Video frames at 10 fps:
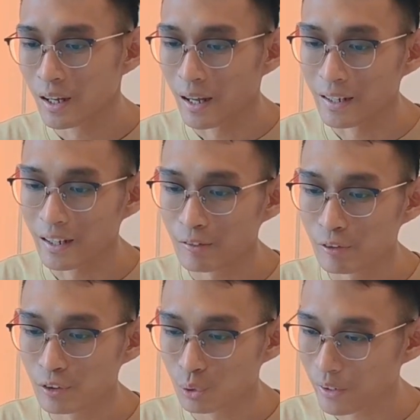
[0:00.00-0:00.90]
And then
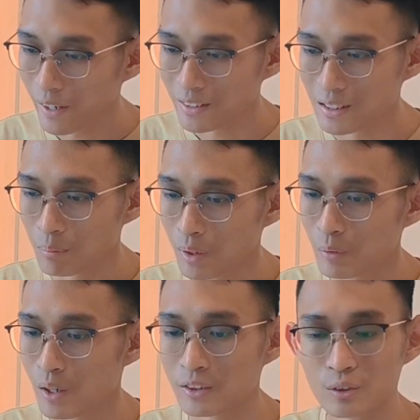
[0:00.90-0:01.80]
for today's example,
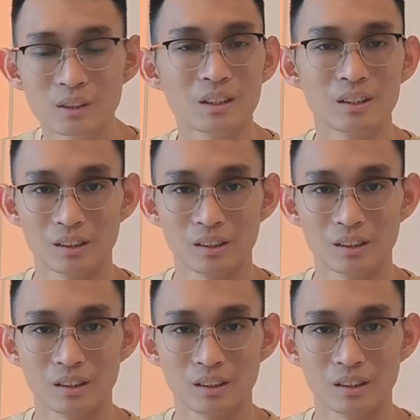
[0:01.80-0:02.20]
we are using